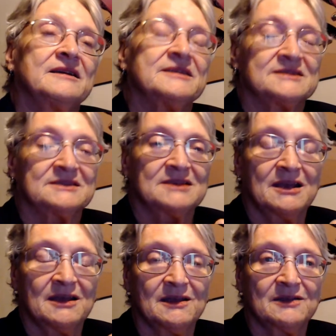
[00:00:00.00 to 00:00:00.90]
is
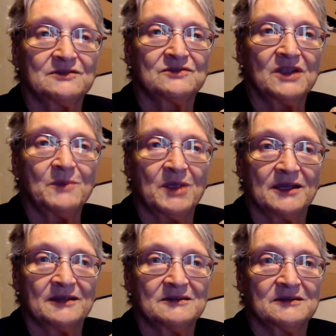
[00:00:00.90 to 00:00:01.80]

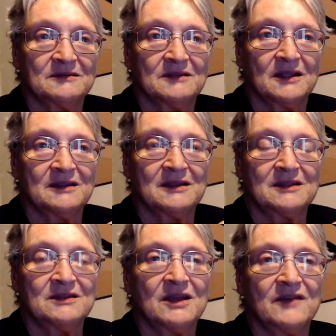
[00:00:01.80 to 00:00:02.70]
dreaming.
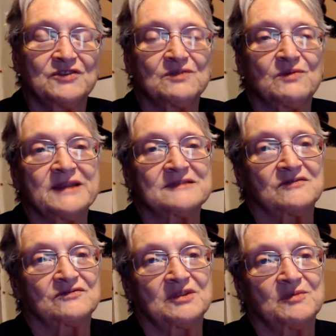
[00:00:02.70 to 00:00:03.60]
And you have two ways
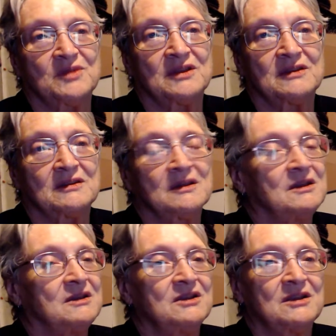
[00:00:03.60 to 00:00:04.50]
of dreaming.
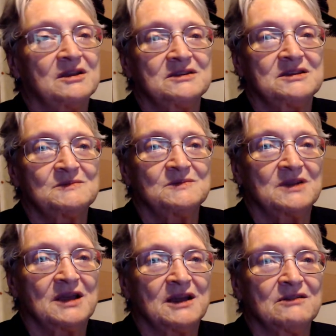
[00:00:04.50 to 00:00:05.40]
You can
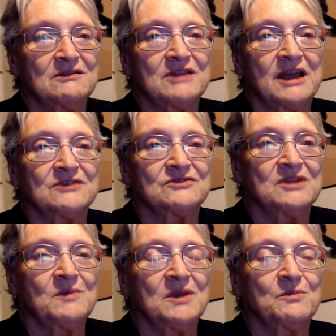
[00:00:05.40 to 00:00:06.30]
color that
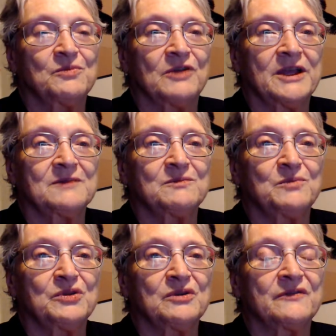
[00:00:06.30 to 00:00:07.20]
dream in bright and
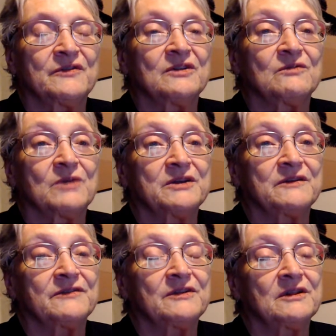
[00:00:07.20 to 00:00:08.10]
beautiful and
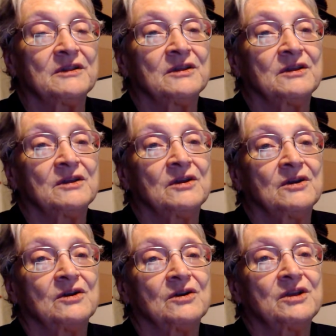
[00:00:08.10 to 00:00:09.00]
wonderful.
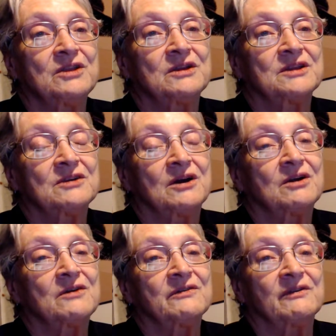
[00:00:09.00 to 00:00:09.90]
Or you can
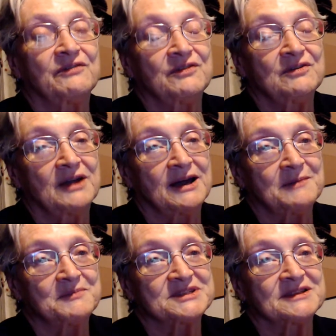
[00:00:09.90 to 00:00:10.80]
knock over a few
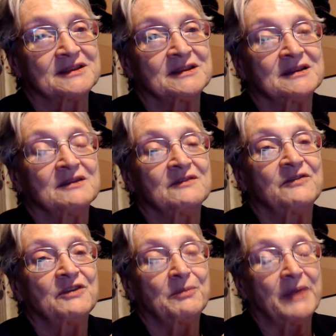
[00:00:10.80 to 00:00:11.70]
cups,
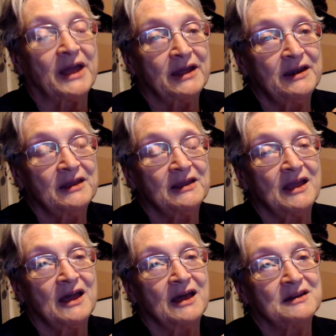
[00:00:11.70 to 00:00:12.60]
feel bad,
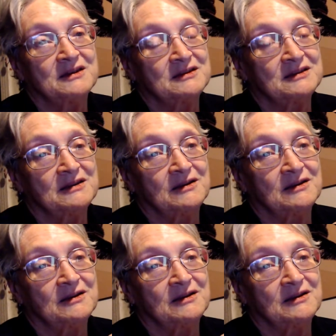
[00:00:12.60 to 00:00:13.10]
and